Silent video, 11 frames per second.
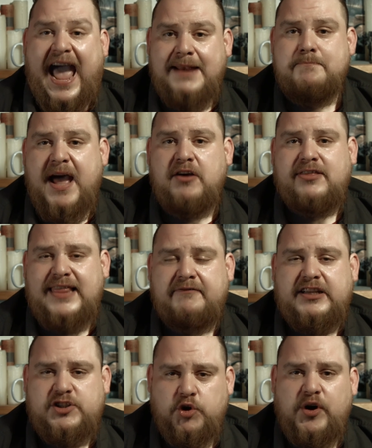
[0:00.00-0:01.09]

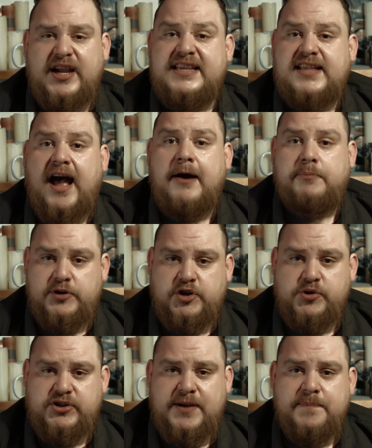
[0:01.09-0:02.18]
@MouthLaVictoria is our
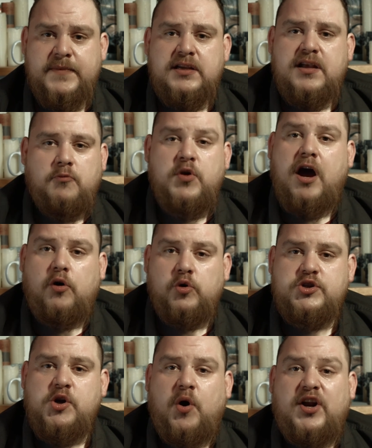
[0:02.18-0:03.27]
producer. We are
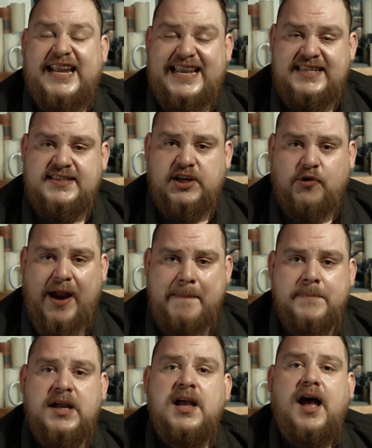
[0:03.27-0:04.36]
also on
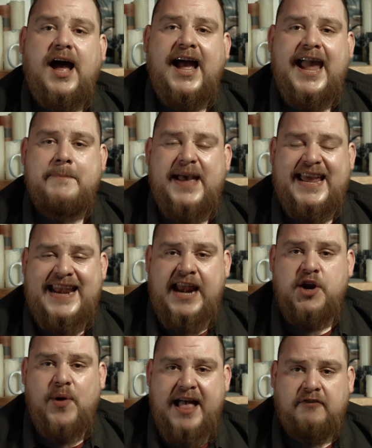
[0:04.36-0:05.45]
Instagram. I am
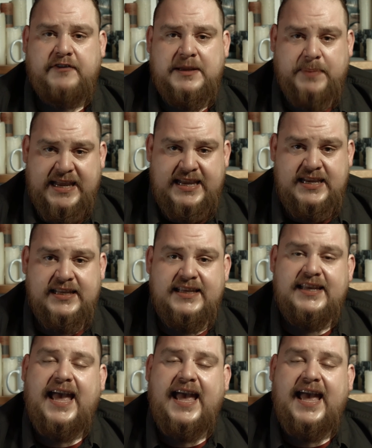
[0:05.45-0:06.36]
EnanoLVP.